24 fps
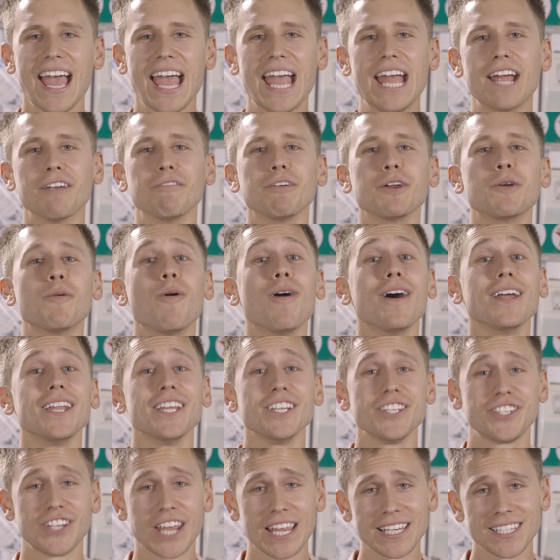Hey
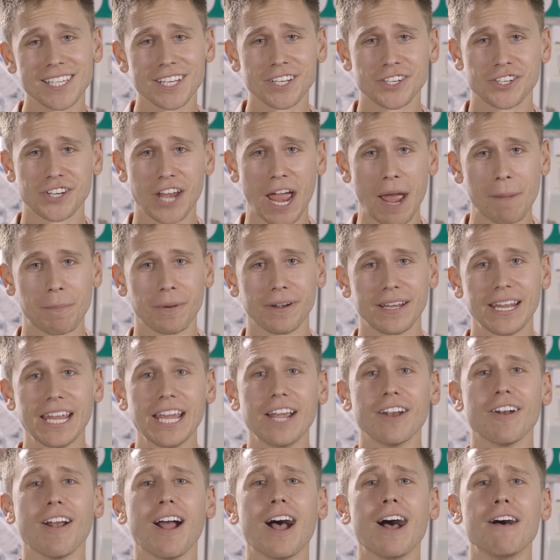everyone, Jason Shepard
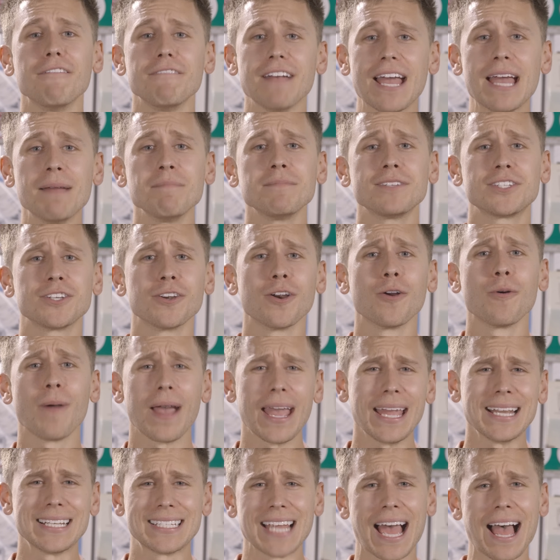here of M zero
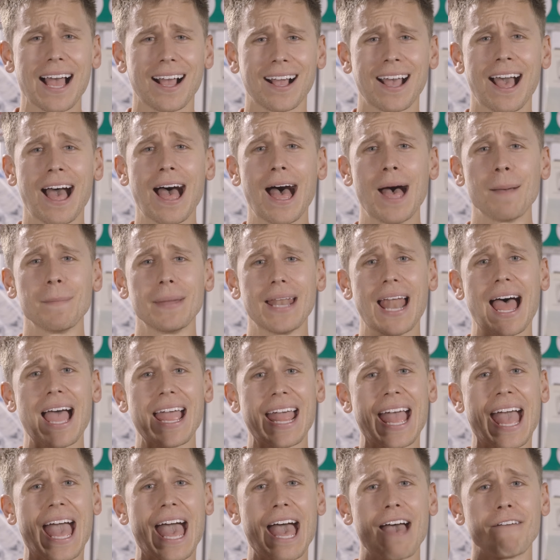A dot com, and I
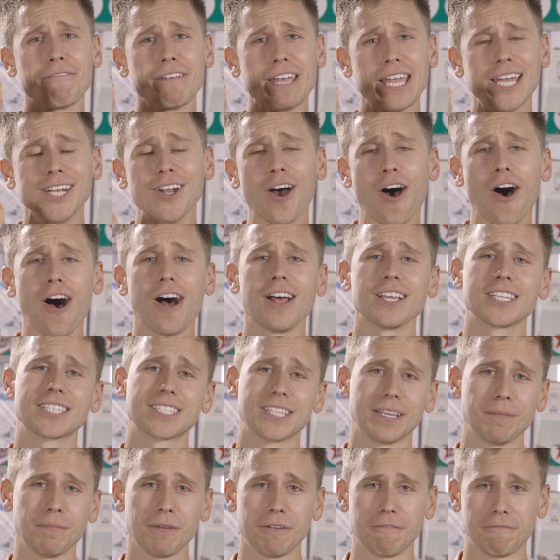have an
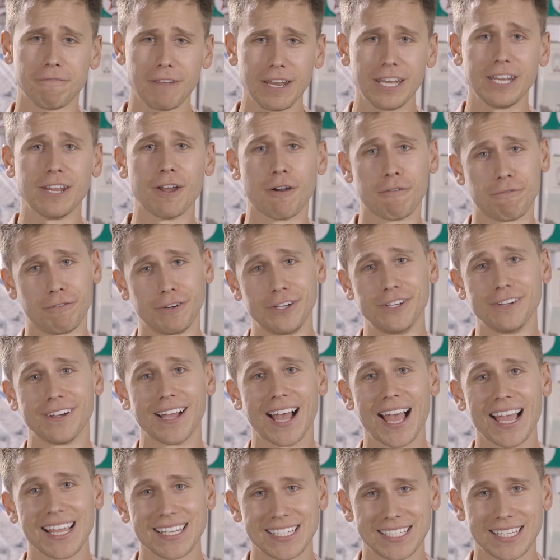awesome video for you
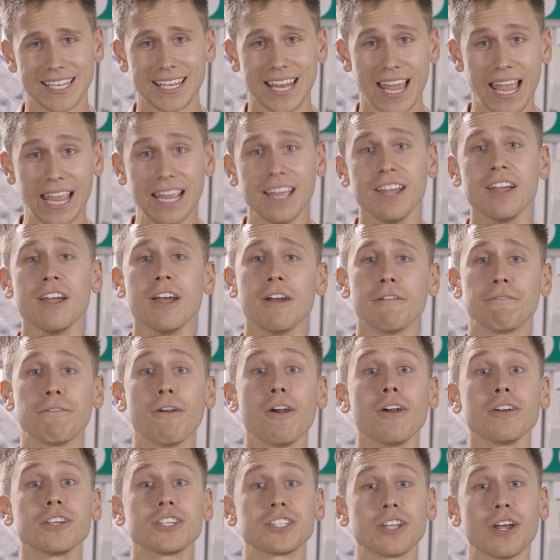guys today.
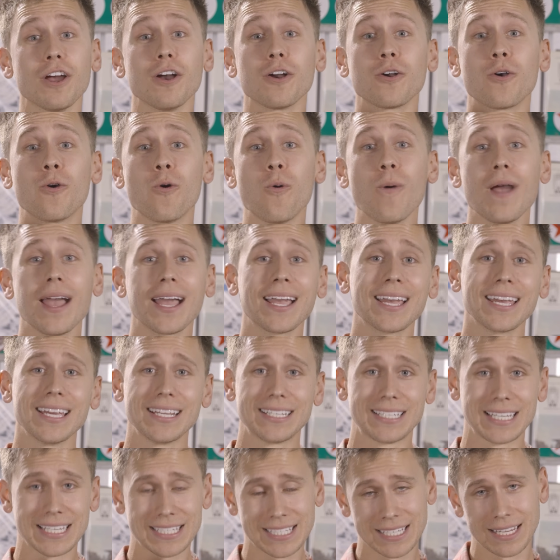First, a quick
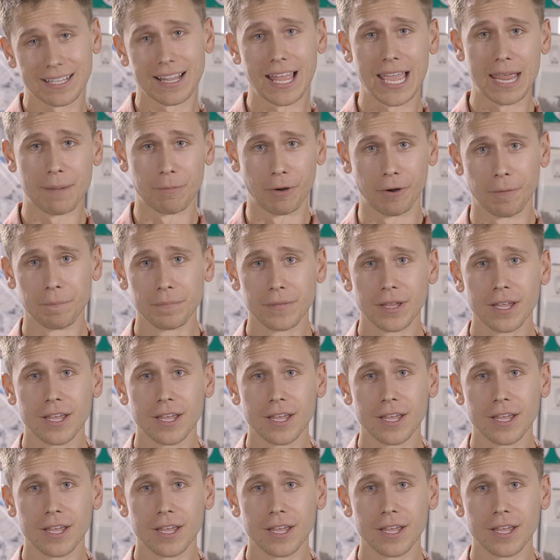disclaimer.